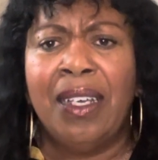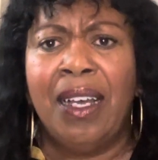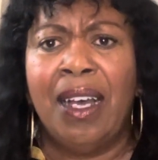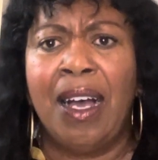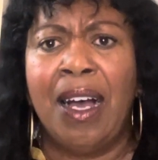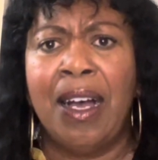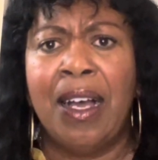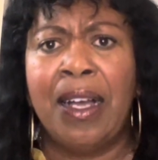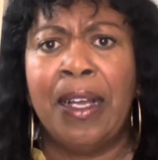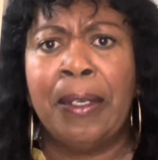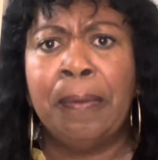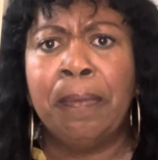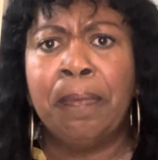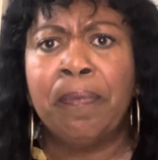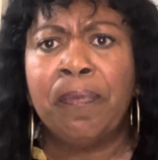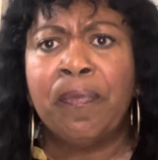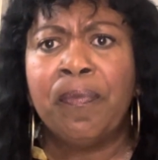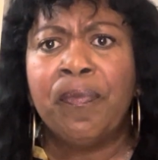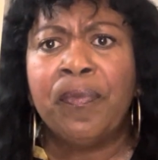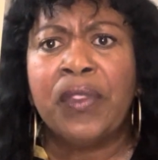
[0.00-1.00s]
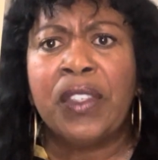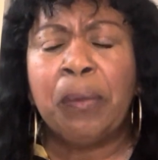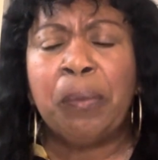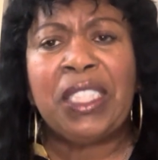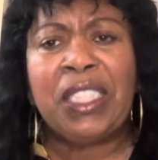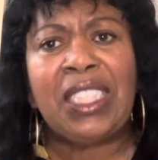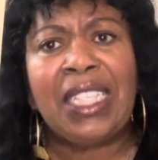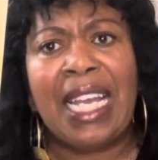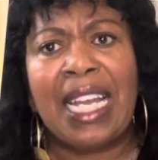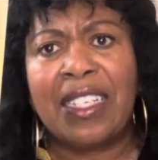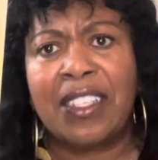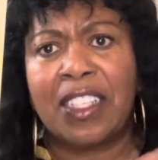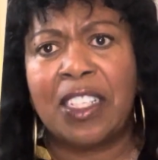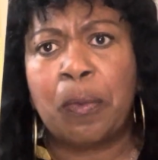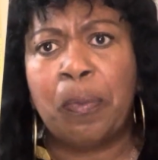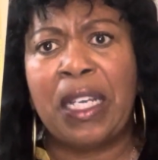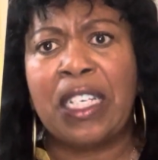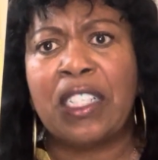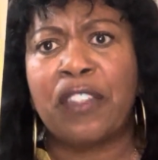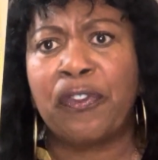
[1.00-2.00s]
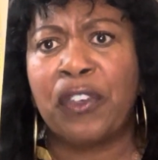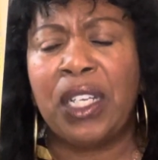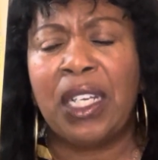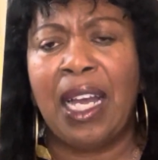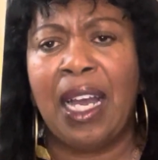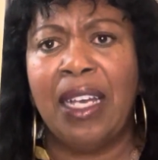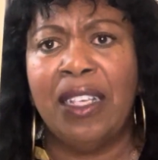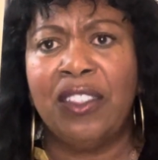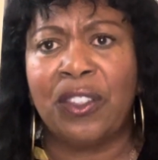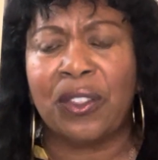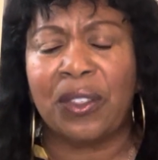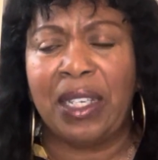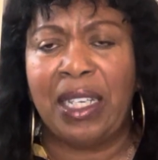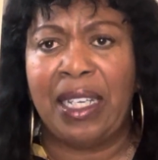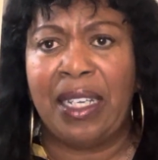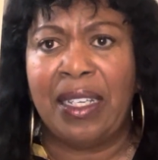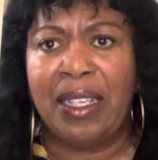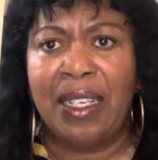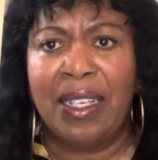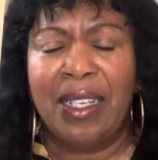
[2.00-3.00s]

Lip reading: But she has his best friend, Andre.